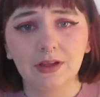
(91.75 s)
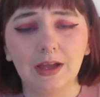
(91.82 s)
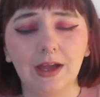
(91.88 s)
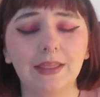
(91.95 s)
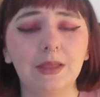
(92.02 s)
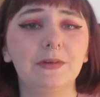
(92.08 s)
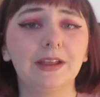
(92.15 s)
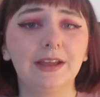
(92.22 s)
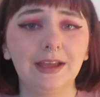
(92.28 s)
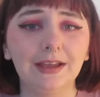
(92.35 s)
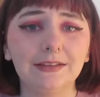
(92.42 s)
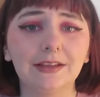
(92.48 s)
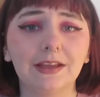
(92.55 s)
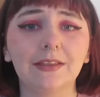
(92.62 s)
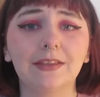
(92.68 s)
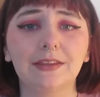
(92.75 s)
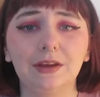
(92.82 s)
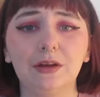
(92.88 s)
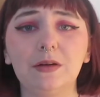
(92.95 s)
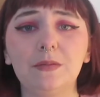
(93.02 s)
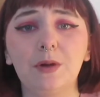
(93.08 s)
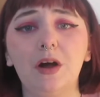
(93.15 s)
and then would hit a
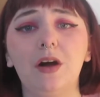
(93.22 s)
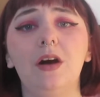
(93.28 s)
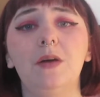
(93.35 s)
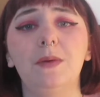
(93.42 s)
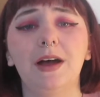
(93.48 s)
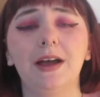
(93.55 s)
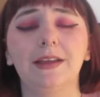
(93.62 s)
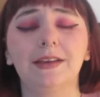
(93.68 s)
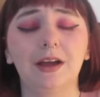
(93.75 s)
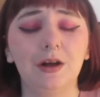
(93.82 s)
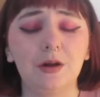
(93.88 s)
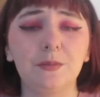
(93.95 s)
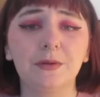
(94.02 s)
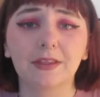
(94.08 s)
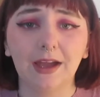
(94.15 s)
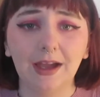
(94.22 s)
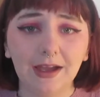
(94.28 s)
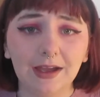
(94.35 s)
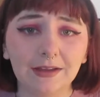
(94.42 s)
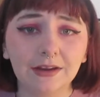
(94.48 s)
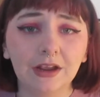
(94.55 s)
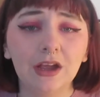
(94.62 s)
steel bar behind Albert's
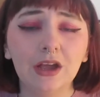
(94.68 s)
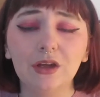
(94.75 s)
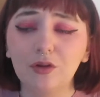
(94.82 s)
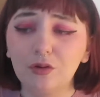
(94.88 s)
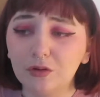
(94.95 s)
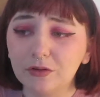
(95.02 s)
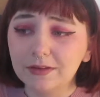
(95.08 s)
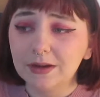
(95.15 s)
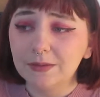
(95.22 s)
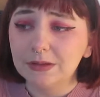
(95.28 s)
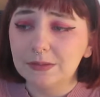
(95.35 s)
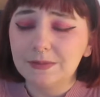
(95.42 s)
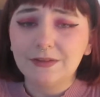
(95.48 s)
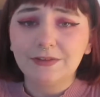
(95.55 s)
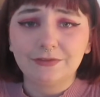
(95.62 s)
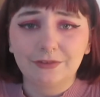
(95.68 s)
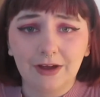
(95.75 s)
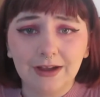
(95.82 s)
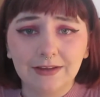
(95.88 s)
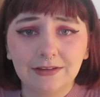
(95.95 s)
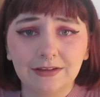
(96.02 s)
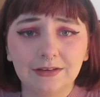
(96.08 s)
head, causing him to be
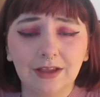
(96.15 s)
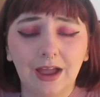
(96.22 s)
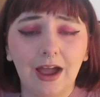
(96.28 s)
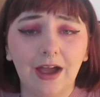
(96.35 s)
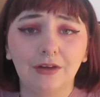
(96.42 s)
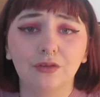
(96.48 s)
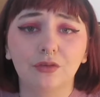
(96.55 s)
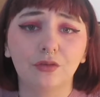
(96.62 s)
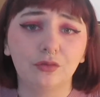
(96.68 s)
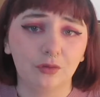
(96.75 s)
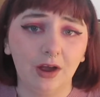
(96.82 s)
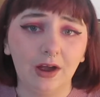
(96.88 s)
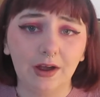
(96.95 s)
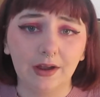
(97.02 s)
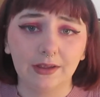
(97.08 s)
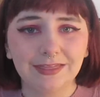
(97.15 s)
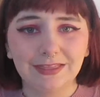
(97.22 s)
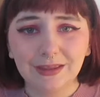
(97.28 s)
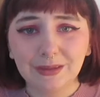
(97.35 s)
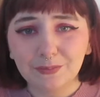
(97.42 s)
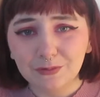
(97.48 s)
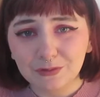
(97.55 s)
frightened and cry.
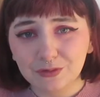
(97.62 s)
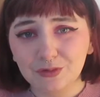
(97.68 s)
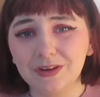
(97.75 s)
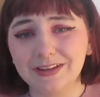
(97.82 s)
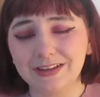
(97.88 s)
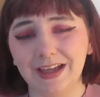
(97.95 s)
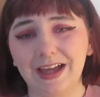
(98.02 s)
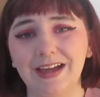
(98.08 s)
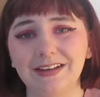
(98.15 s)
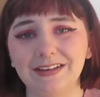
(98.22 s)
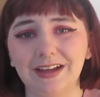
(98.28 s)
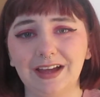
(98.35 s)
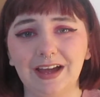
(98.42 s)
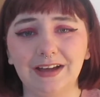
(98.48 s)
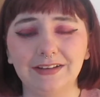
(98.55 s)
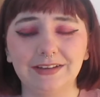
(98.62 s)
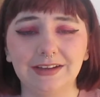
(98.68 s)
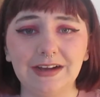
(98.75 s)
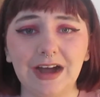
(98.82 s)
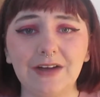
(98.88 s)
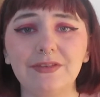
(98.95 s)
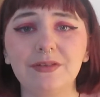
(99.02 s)
This was done again at
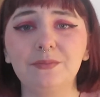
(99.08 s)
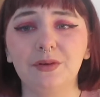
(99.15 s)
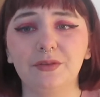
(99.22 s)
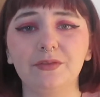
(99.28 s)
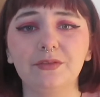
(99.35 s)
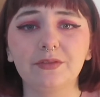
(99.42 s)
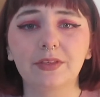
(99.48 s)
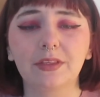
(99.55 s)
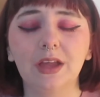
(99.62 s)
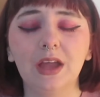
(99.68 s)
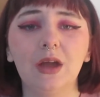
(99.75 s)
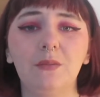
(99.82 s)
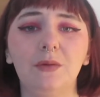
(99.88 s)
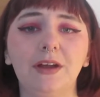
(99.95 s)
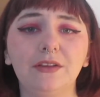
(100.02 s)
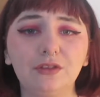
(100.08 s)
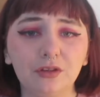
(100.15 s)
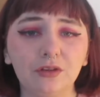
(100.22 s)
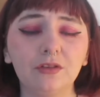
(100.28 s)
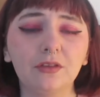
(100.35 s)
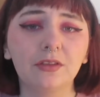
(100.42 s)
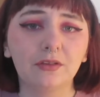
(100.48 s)
11 months, where
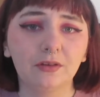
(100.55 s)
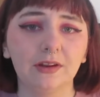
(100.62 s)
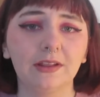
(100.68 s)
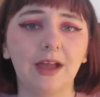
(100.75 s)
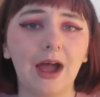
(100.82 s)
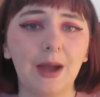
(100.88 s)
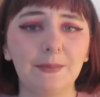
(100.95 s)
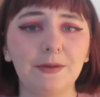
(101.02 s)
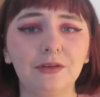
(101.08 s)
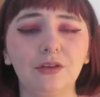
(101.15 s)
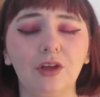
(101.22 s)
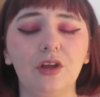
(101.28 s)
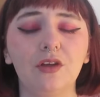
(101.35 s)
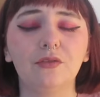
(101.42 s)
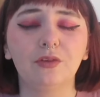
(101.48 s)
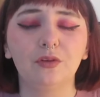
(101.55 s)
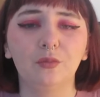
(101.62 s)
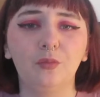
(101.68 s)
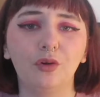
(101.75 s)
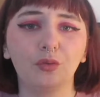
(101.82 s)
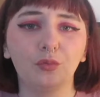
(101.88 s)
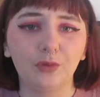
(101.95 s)
2 studies happened over
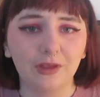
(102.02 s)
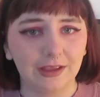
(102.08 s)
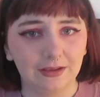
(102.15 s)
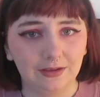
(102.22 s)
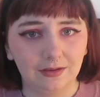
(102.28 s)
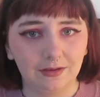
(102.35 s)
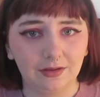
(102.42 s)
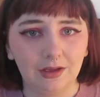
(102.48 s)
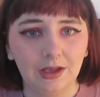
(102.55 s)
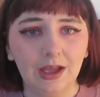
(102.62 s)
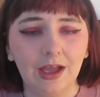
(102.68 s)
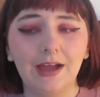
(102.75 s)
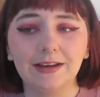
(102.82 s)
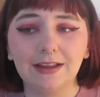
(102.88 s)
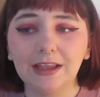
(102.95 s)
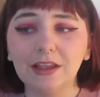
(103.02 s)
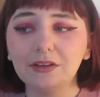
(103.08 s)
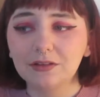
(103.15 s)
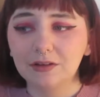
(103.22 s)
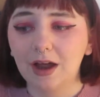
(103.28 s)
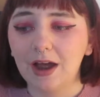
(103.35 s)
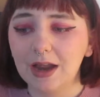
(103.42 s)
1 week. And
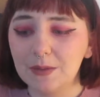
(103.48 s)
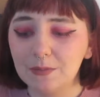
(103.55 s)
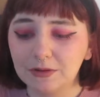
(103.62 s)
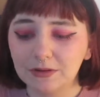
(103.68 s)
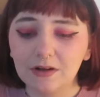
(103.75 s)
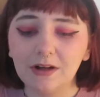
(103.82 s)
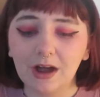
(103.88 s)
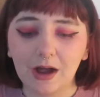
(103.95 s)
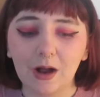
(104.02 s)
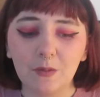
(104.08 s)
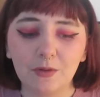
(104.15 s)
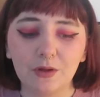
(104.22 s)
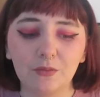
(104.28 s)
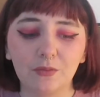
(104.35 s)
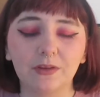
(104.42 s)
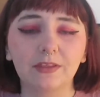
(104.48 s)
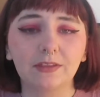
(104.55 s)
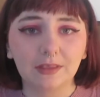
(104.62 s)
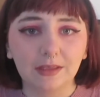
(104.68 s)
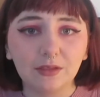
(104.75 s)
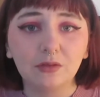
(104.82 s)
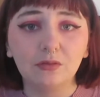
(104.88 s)
each time when little Albert would
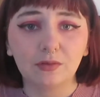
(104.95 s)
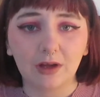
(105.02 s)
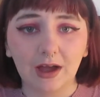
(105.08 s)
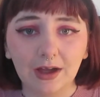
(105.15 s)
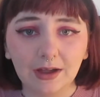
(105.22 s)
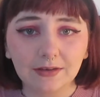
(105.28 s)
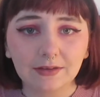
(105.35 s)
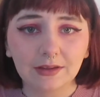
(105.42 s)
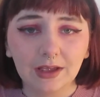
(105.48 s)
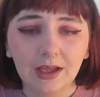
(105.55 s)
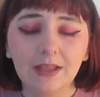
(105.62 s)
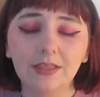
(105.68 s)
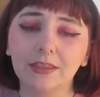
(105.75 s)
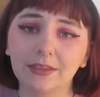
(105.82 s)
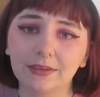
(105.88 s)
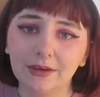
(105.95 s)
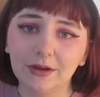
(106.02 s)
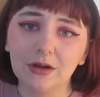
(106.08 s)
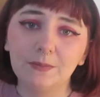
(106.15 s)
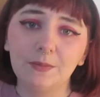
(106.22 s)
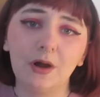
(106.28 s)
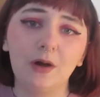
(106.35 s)
see the rat, the
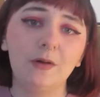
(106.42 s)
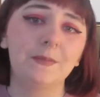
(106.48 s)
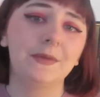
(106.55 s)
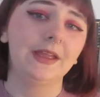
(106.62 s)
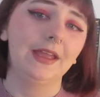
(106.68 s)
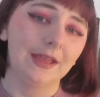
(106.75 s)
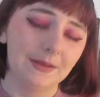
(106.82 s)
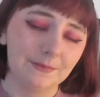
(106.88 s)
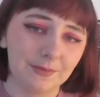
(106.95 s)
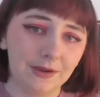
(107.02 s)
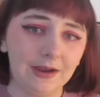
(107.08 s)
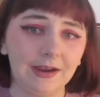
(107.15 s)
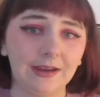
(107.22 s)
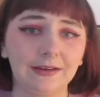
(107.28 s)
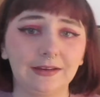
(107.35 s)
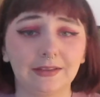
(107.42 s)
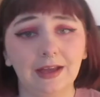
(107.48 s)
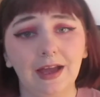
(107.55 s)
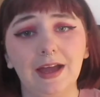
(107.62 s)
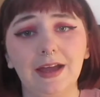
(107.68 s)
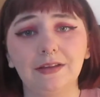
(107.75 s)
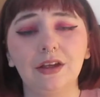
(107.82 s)
steel bar would be hit behind his
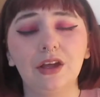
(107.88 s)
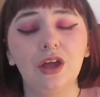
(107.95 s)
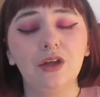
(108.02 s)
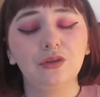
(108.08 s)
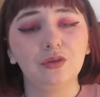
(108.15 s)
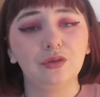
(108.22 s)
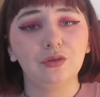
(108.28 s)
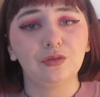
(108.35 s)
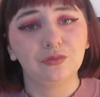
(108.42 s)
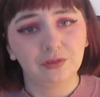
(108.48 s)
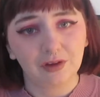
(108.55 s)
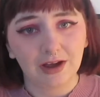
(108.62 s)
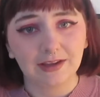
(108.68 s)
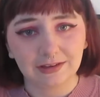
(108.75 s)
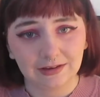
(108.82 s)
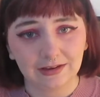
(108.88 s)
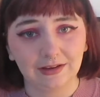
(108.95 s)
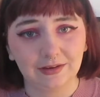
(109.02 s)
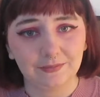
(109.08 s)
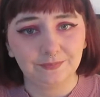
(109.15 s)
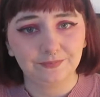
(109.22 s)
head to frighten him.